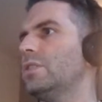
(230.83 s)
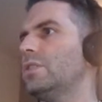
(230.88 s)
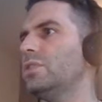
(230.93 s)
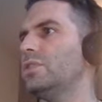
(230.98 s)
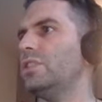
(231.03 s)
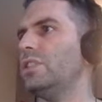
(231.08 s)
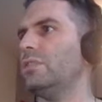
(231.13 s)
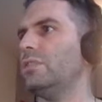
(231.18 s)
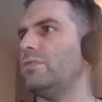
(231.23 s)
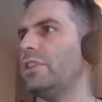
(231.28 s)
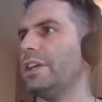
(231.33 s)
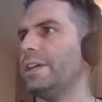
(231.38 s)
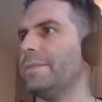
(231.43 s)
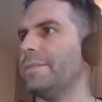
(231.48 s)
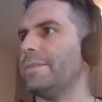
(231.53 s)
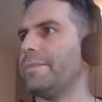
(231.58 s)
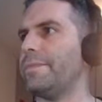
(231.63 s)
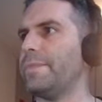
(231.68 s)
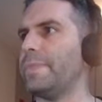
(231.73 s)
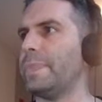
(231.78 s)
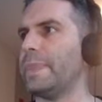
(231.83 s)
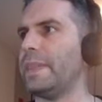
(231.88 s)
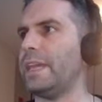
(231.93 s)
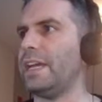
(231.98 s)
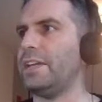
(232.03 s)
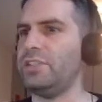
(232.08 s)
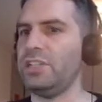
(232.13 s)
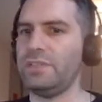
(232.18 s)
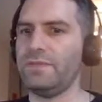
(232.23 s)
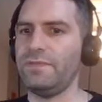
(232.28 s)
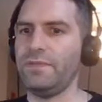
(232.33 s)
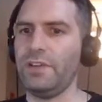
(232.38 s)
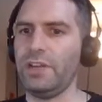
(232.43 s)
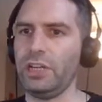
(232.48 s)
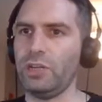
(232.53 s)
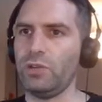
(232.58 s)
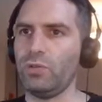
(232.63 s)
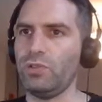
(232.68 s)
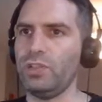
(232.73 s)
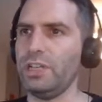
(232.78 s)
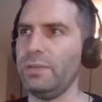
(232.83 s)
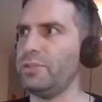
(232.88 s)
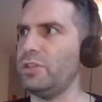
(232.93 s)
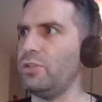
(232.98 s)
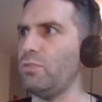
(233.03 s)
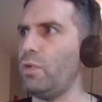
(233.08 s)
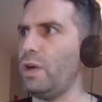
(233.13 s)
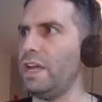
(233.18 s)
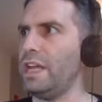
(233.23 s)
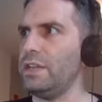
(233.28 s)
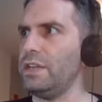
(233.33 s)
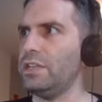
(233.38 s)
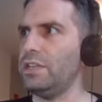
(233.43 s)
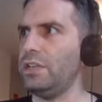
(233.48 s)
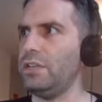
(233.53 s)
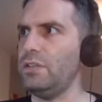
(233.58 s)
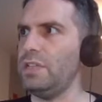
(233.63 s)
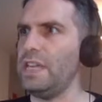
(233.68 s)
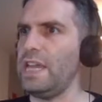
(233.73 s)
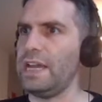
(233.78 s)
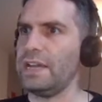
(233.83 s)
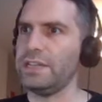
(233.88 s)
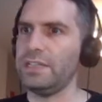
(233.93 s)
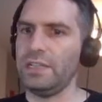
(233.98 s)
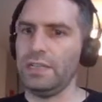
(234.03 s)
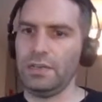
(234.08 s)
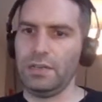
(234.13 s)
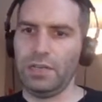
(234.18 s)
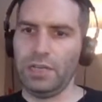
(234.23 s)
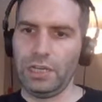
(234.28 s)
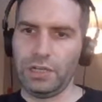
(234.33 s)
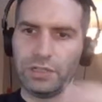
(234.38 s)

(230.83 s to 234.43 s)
to the right and just vertical jump your way to the exit like